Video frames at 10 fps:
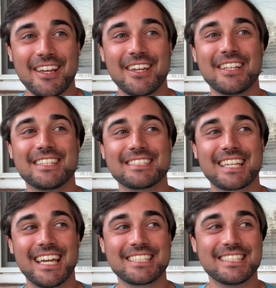good
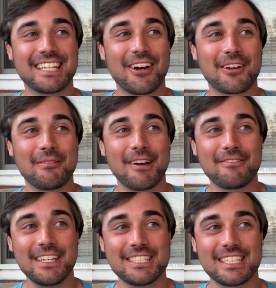discussion talking about
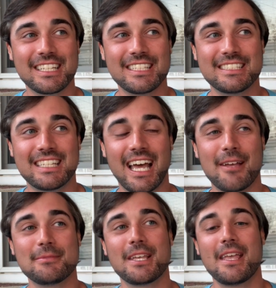fishing these
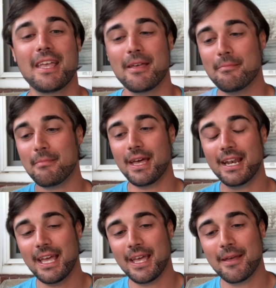times. But